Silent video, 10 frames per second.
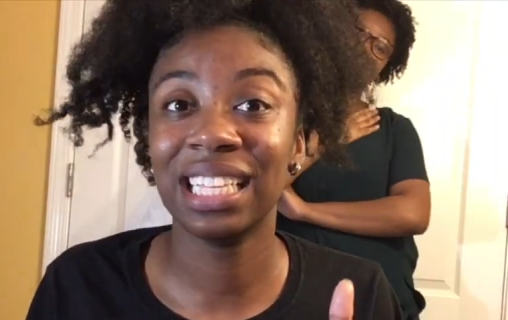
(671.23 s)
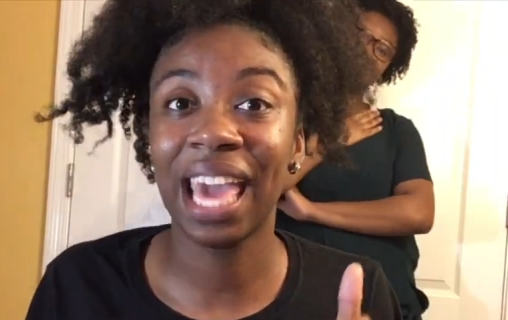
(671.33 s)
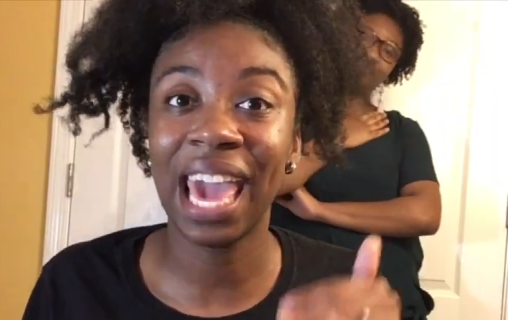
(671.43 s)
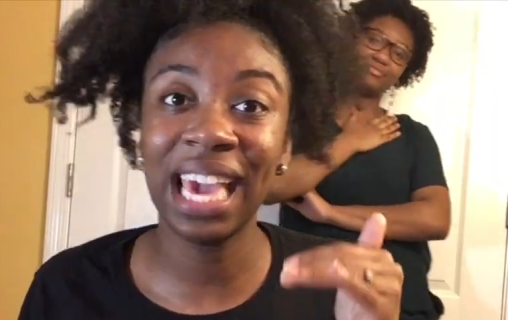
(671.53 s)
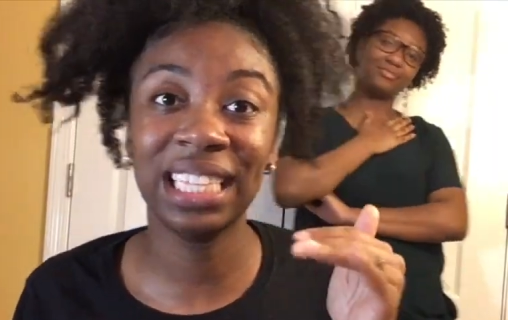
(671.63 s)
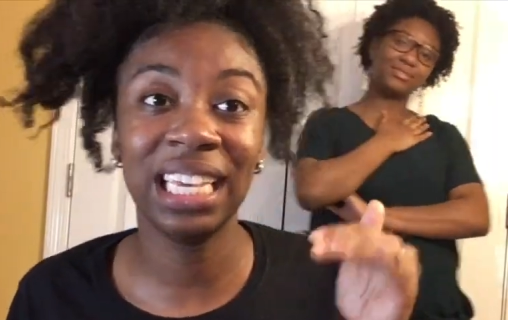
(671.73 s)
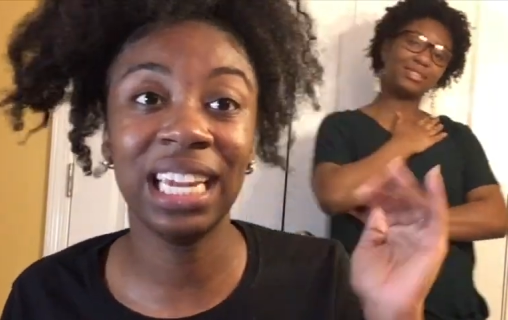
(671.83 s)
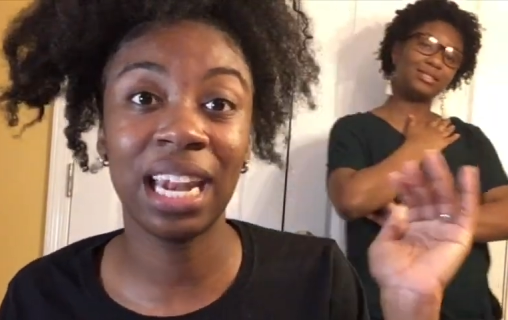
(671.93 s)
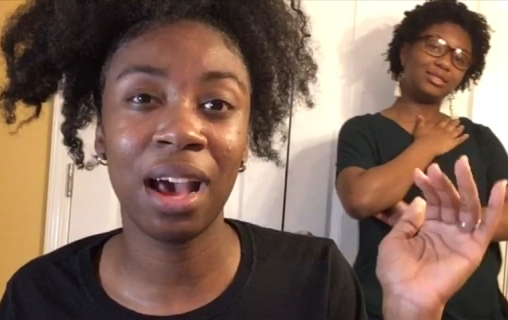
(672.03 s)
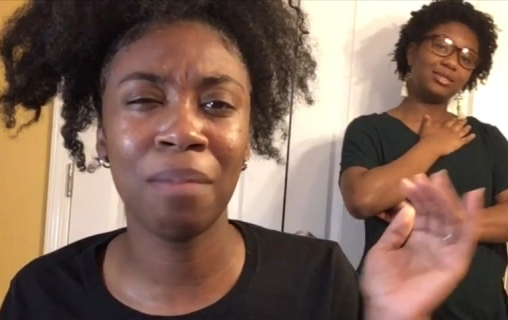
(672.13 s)
Speaker 1: eighteen
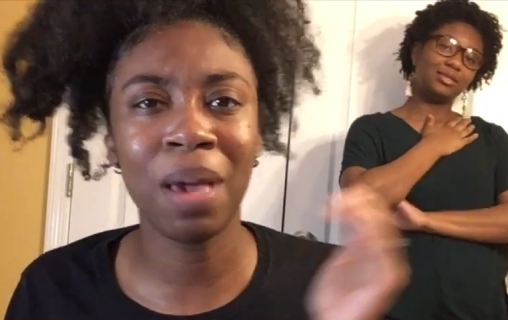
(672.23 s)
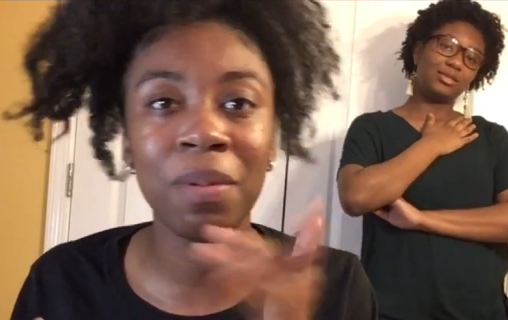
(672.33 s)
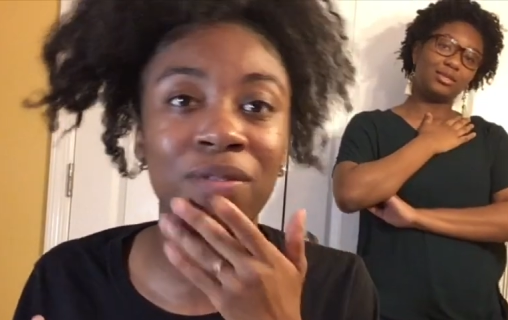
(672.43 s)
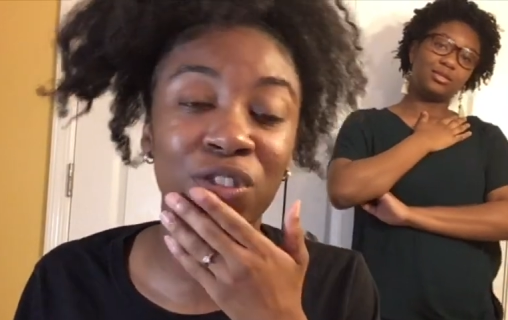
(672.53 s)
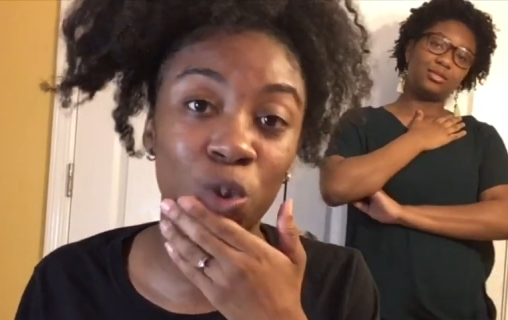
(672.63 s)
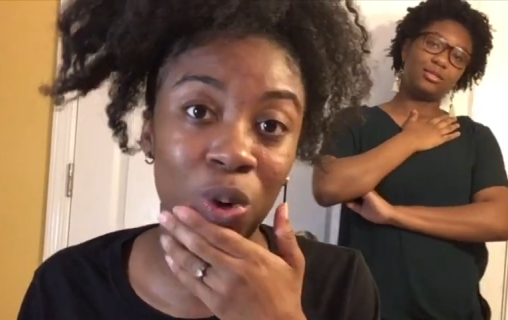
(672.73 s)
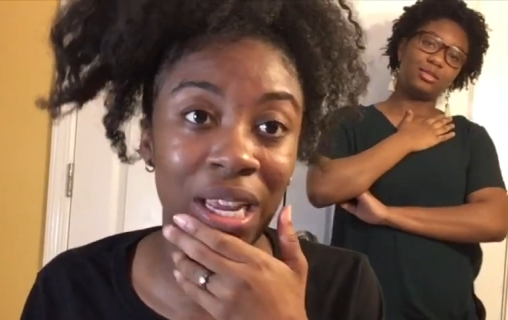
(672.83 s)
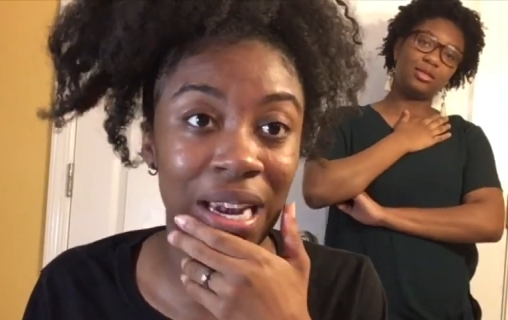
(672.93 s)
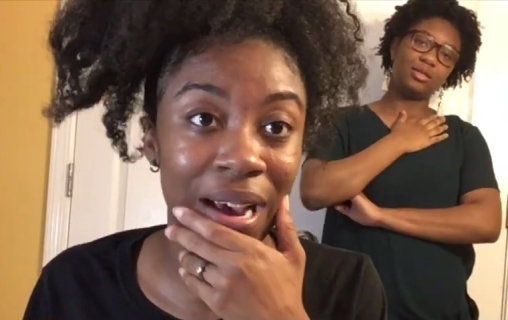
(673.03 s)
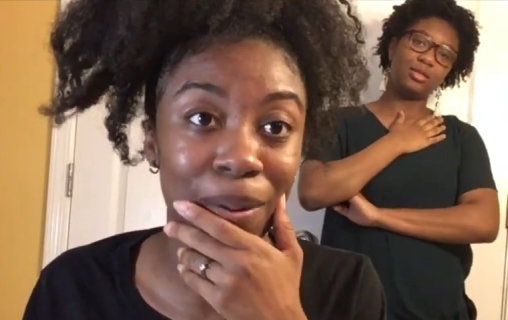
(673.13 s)
and up, maybe even twenty
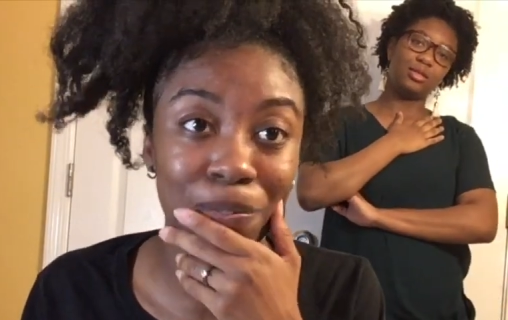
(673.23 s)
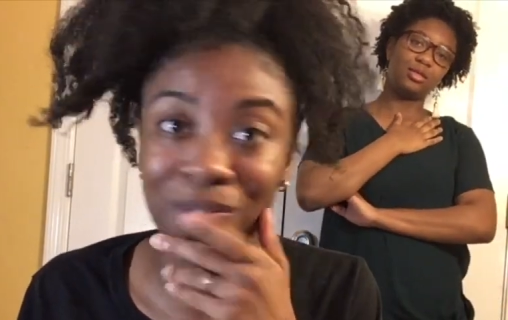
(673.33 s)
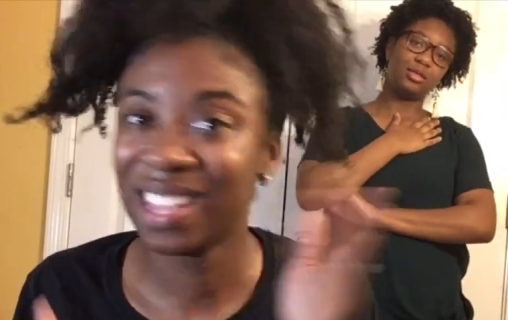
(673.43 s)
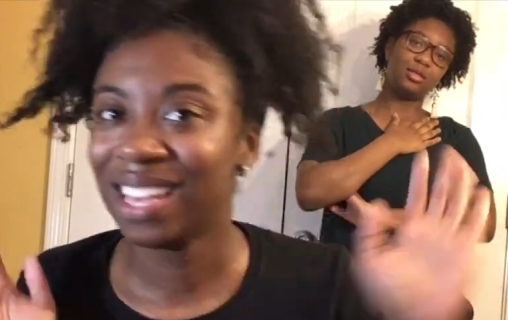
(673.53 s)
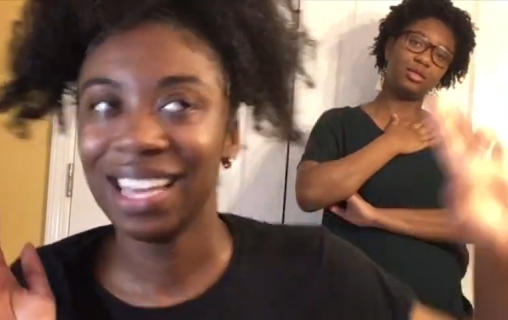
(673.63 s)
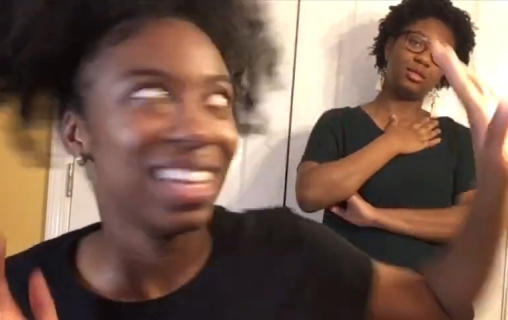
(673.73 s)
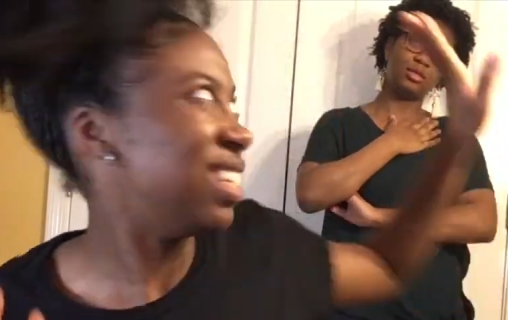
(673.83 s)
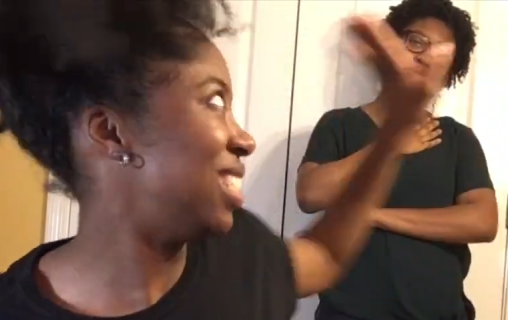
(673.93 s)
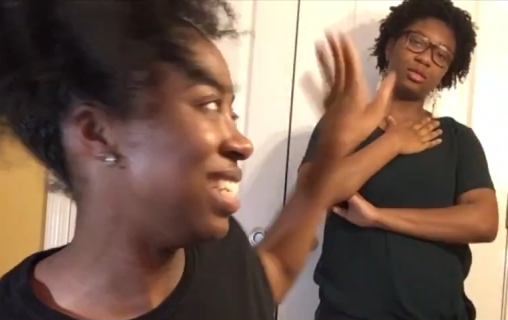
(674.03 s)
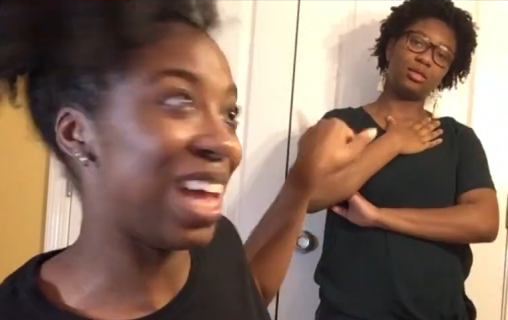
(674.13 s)
and up, because
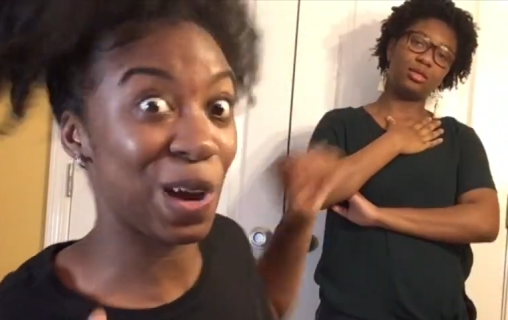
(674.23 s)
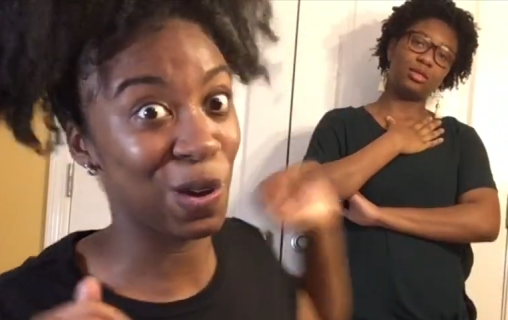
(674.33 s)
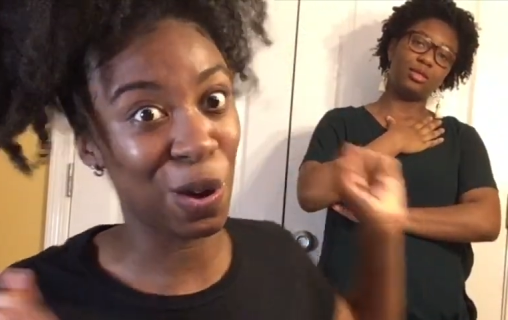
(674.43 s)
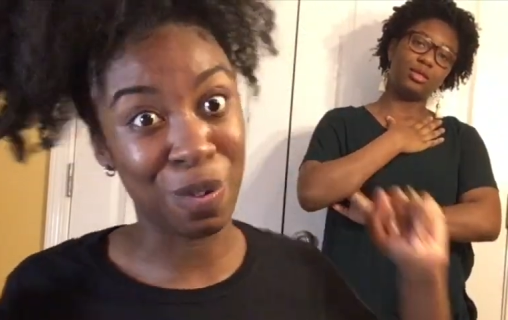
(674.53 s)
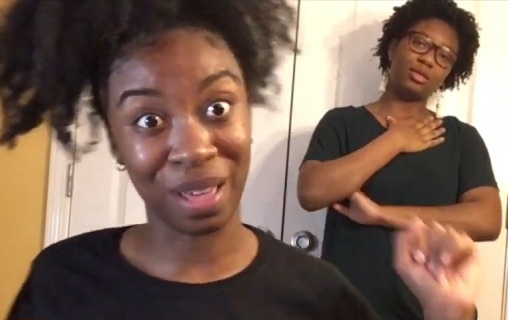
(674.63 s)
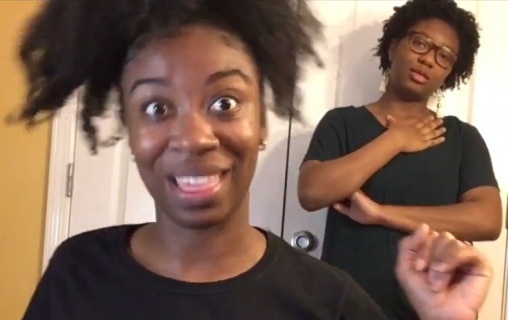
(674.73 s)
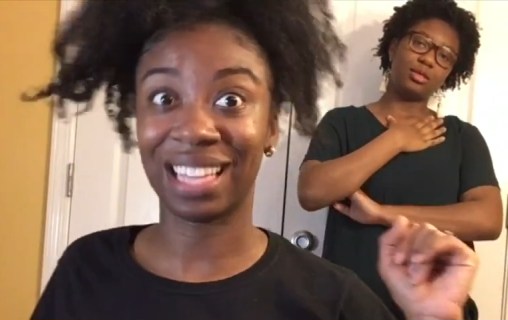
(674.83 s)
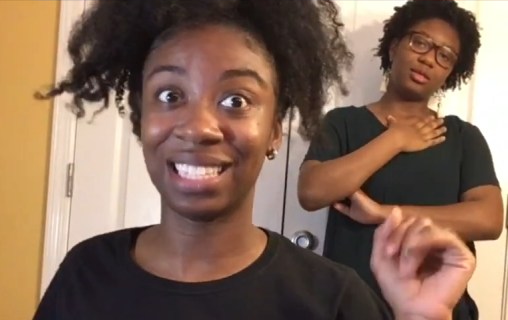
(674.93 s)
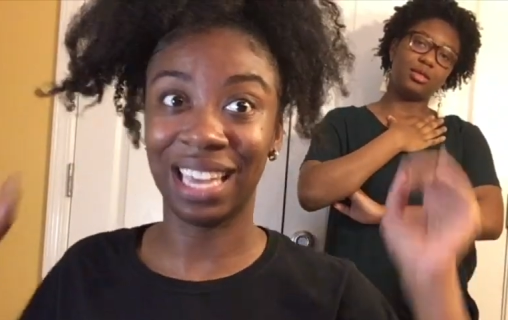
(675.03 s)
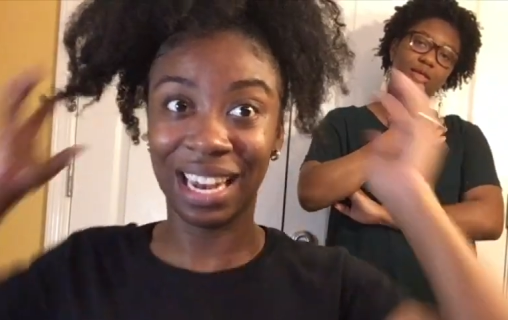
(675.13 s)
she's not gonna know about that
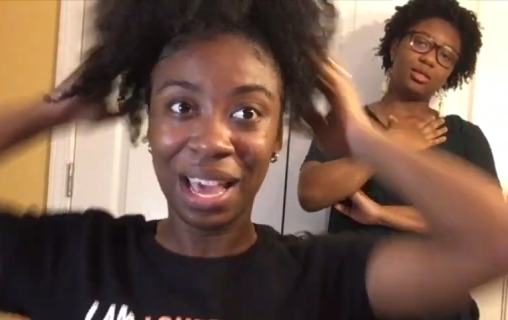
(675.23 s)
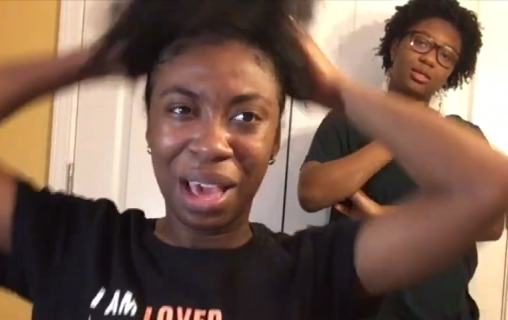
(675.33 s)
scene.